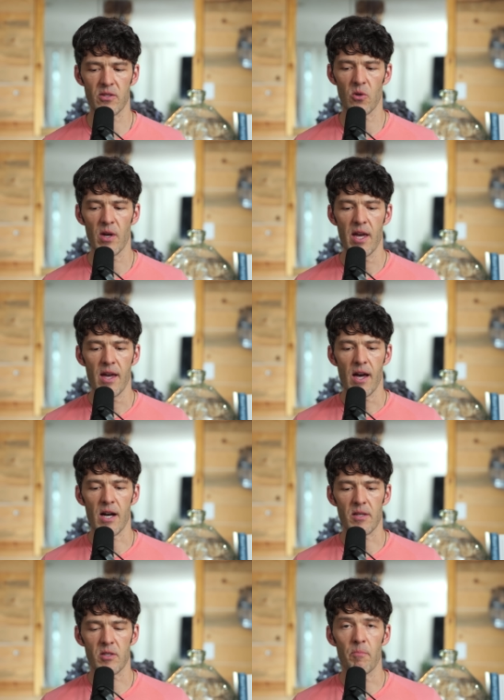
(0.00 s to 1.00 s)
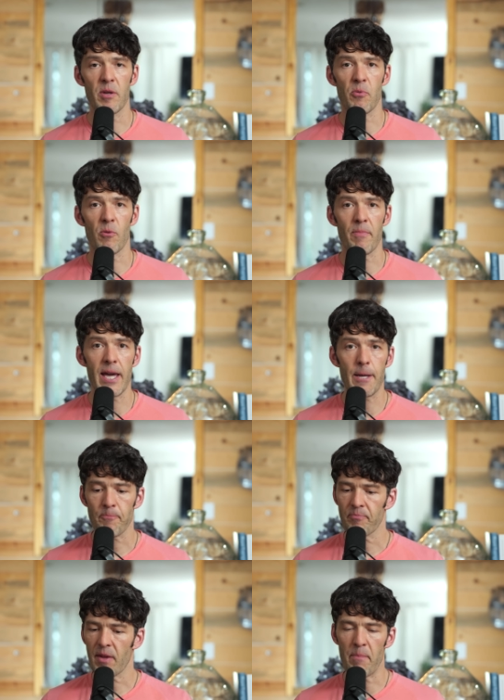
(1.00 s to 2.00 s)
And so, uh, some people may
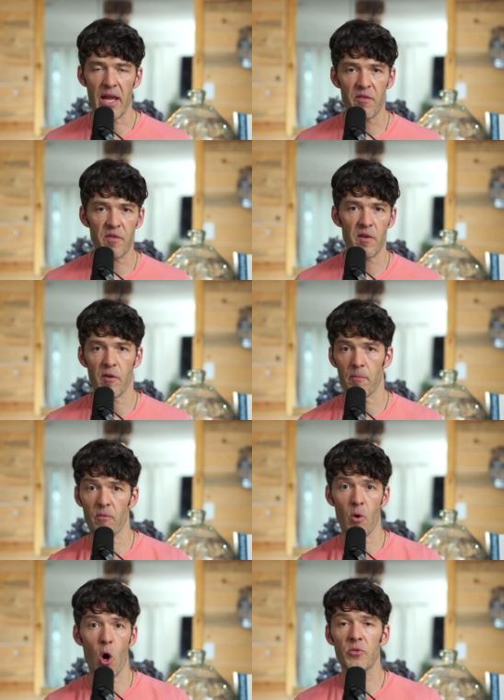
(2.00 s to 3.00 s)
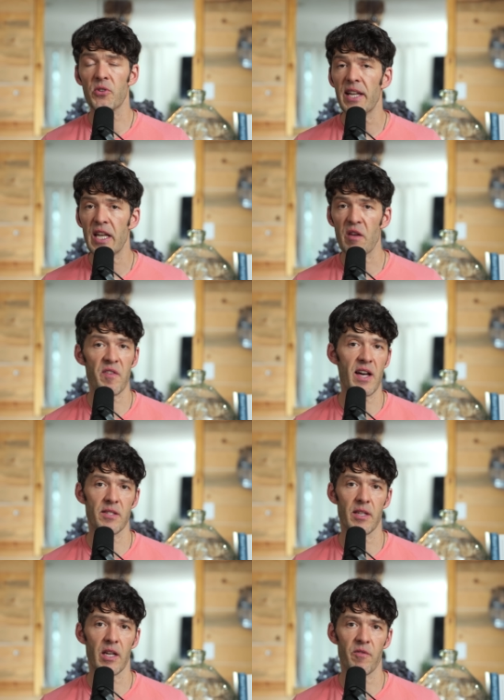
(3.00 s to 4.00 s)
benefit from alternate day fasting.